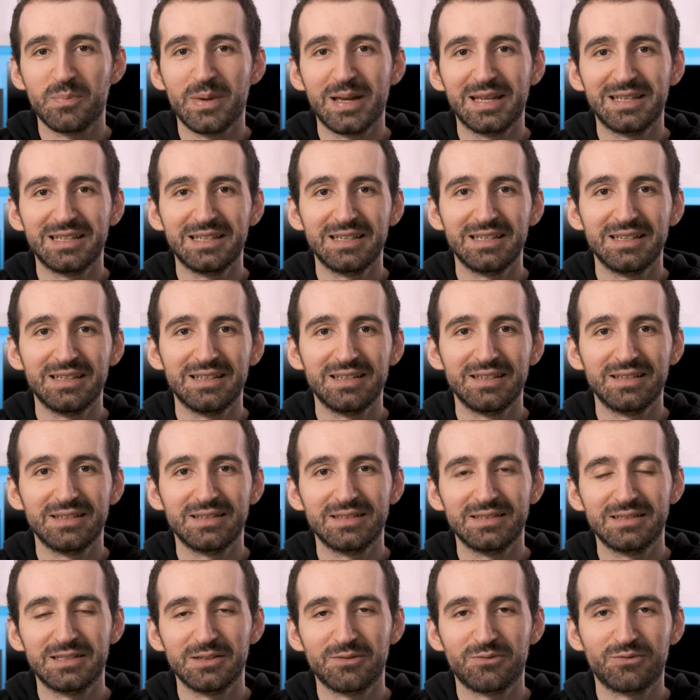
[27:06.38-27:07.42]
many
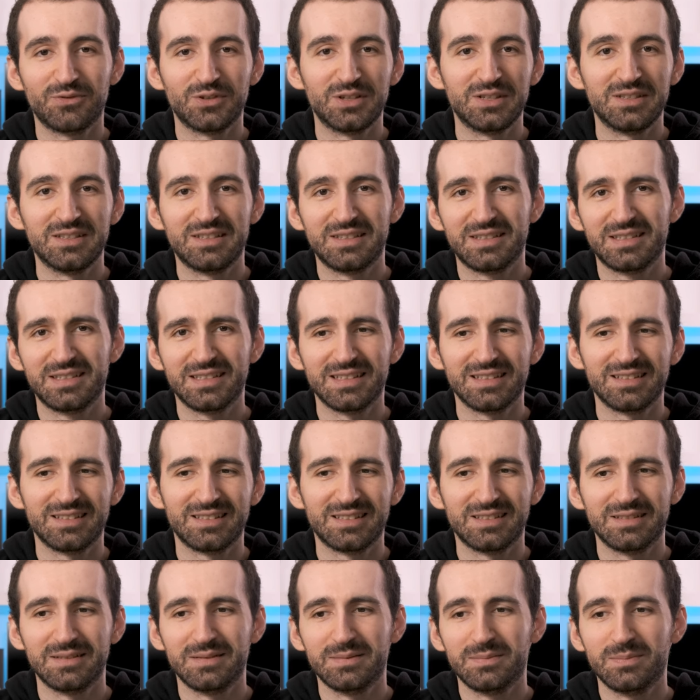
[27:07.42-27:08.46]
different uh,
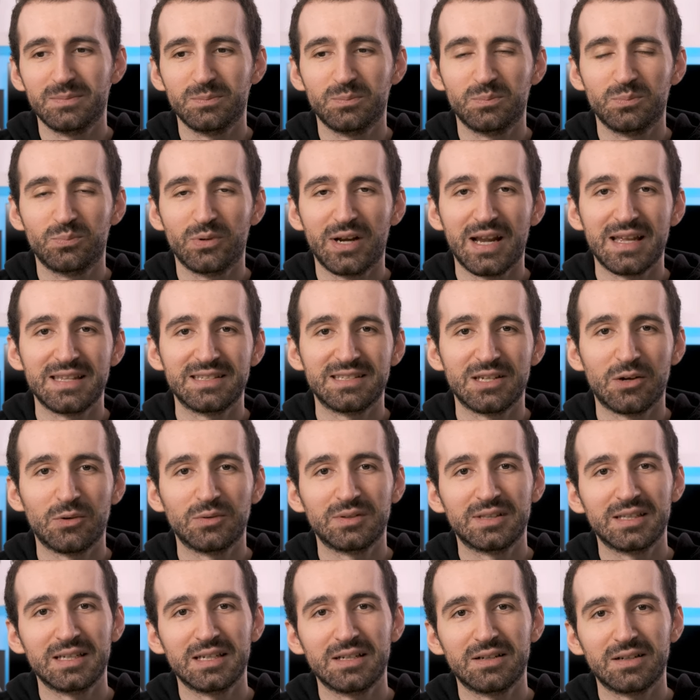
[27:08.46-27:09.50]
brands
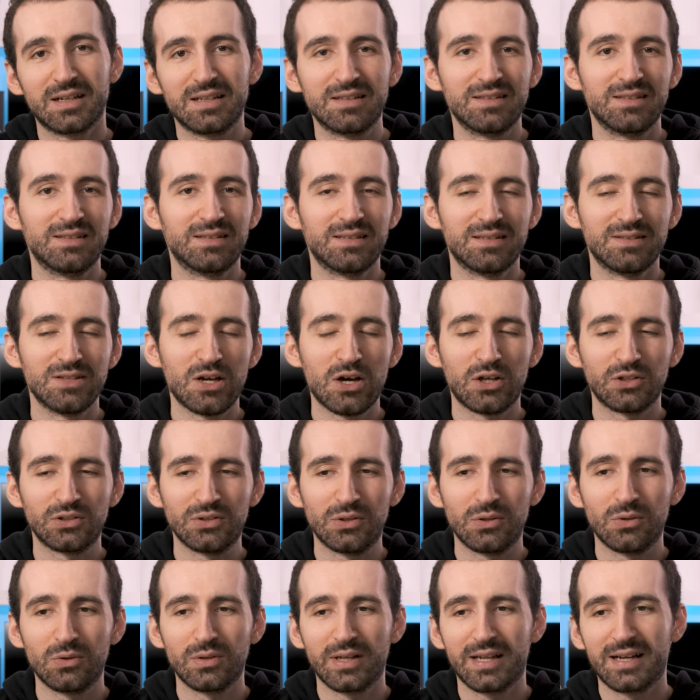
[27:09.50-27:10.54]
out there and not
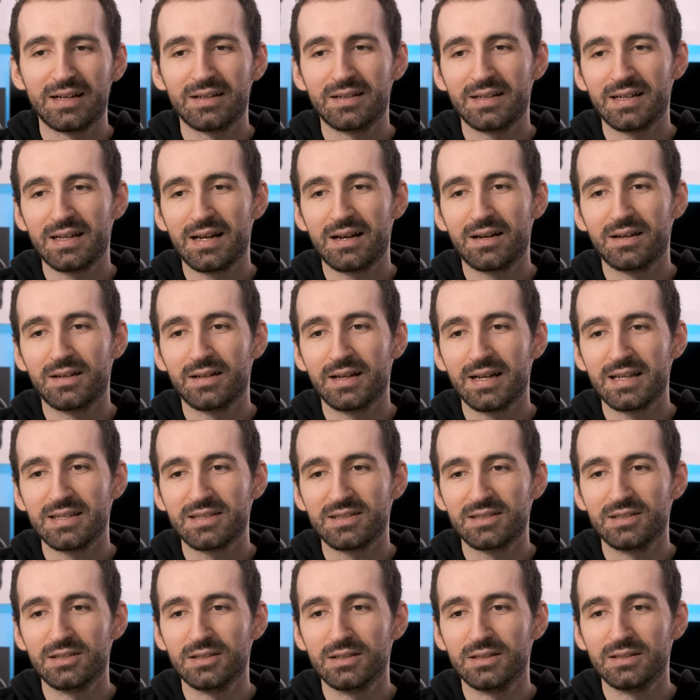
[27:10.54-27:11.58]
all are, are
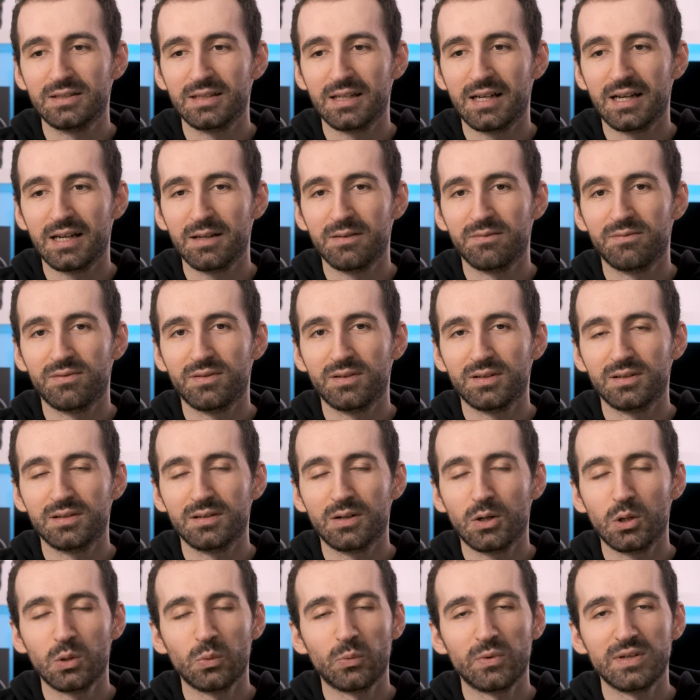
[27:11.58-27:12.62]
as good. I've uh,
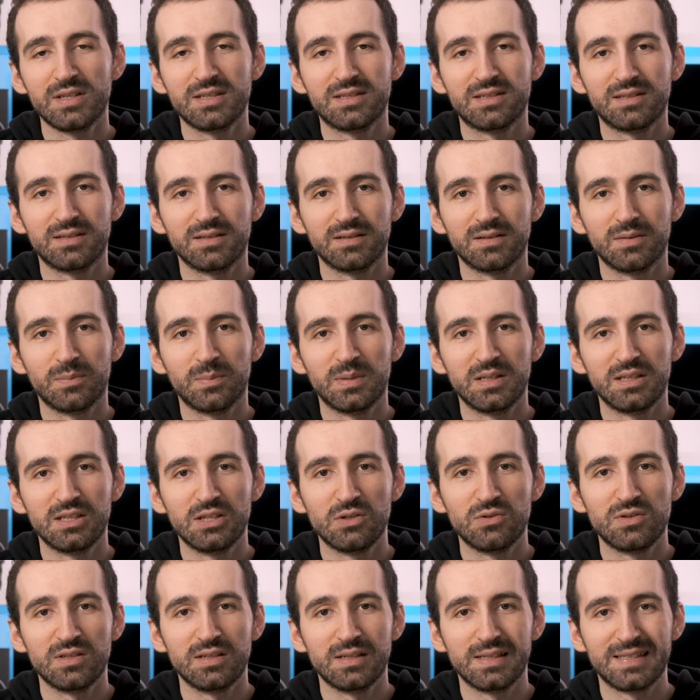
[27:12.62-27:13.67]
always uh, been
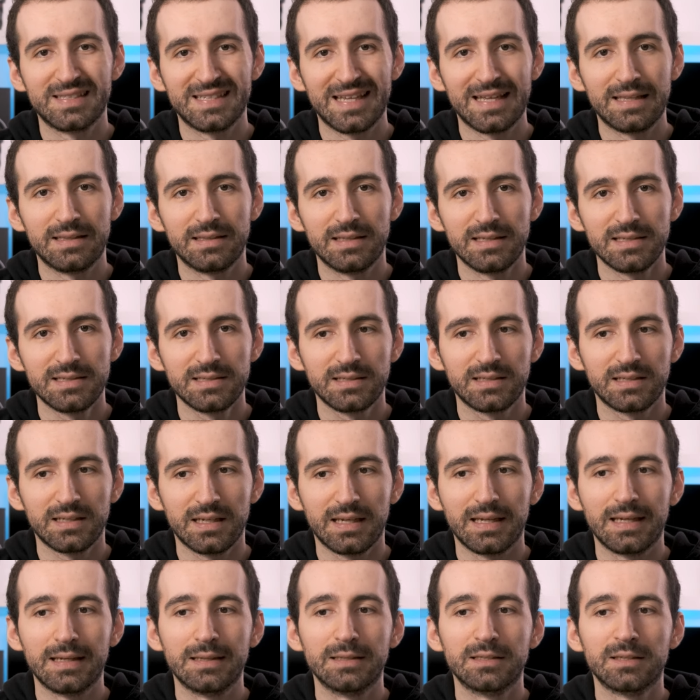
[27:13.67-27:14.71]
using SanDisk
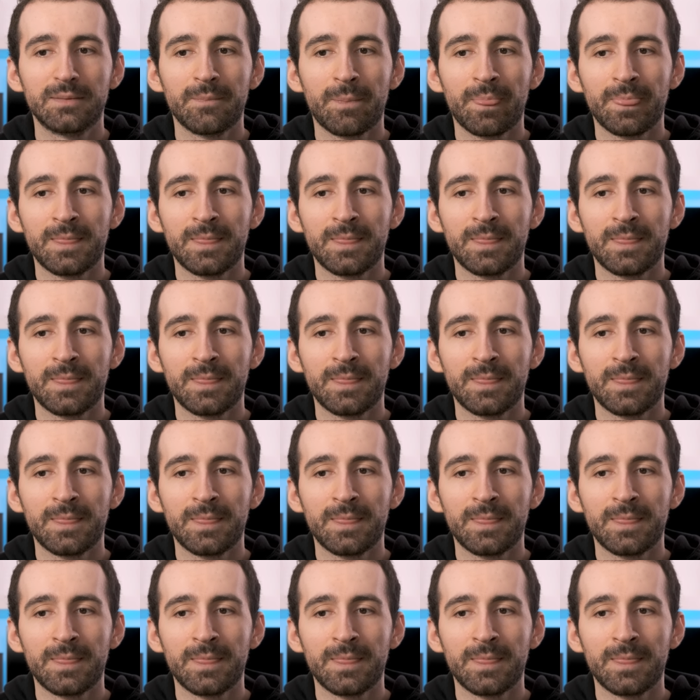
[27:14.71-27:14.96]
and